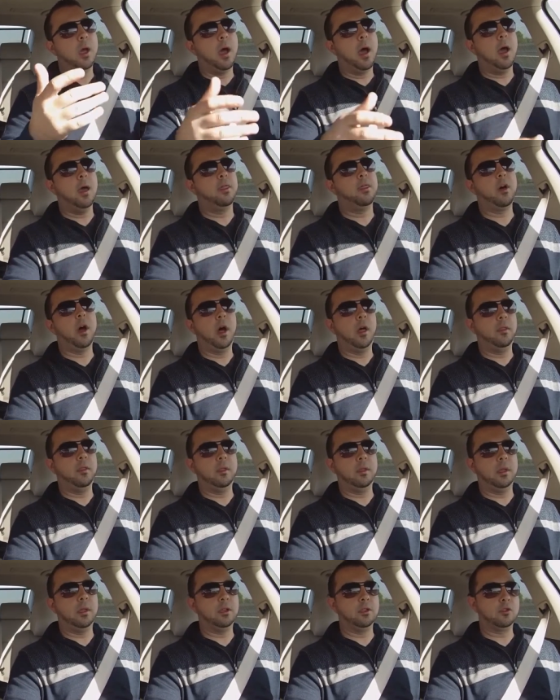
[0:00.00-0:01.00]
I thought
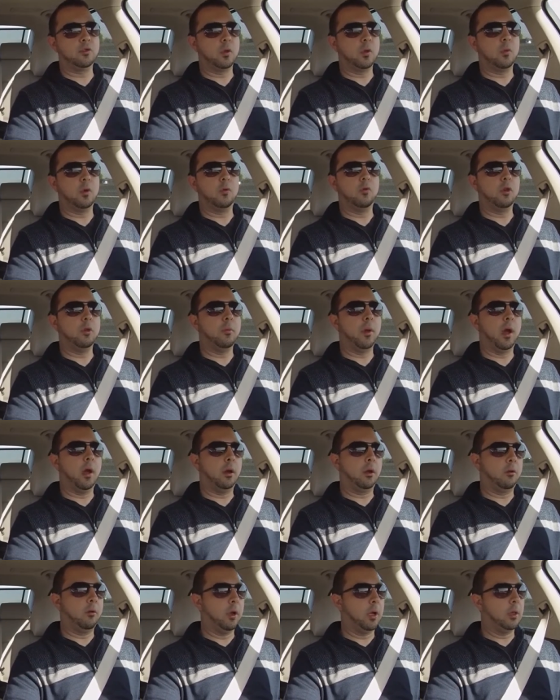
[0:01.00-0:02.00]
the industry would
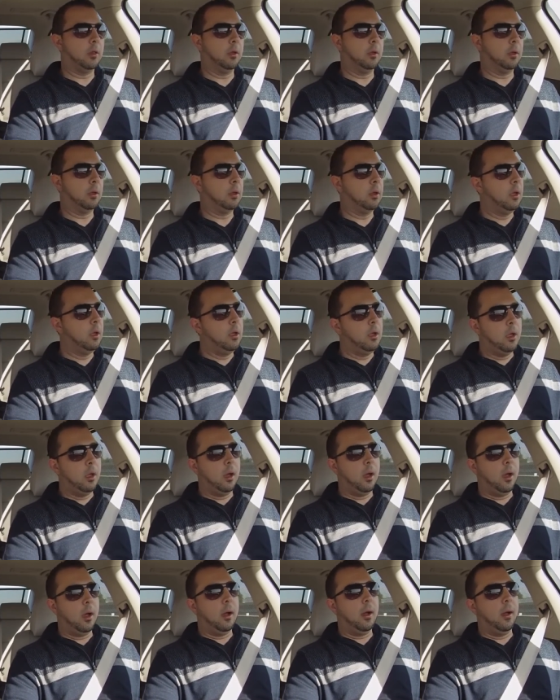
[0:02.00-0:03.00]
rebound quickly,
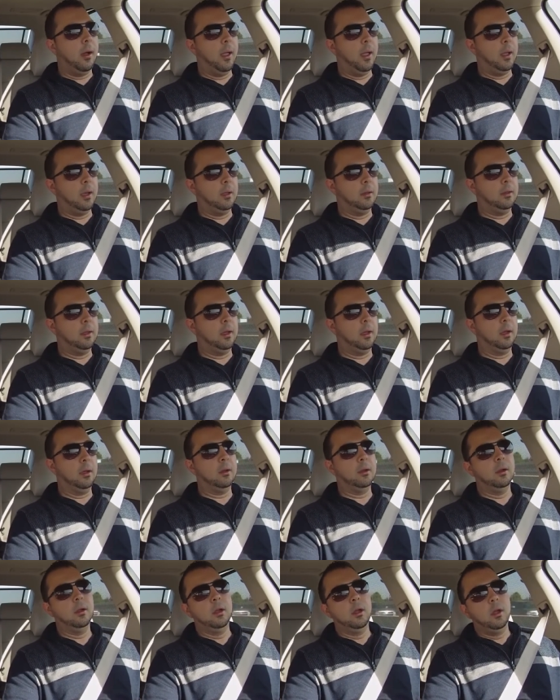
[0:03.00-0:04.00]
uh, and it
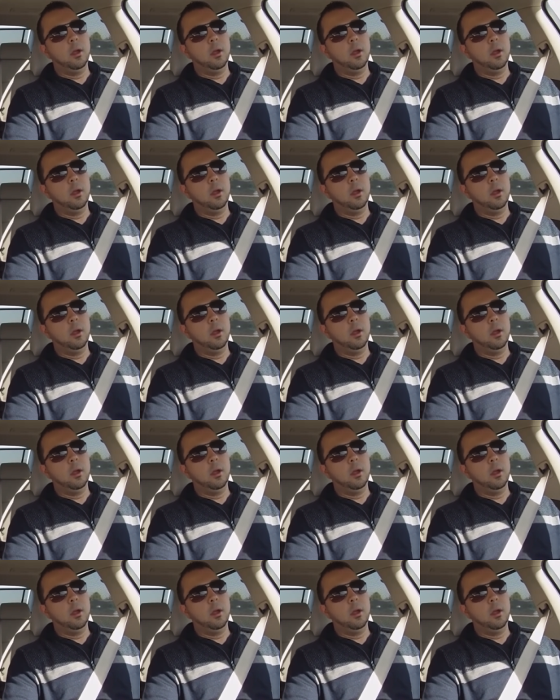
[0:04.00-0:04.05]
didn't.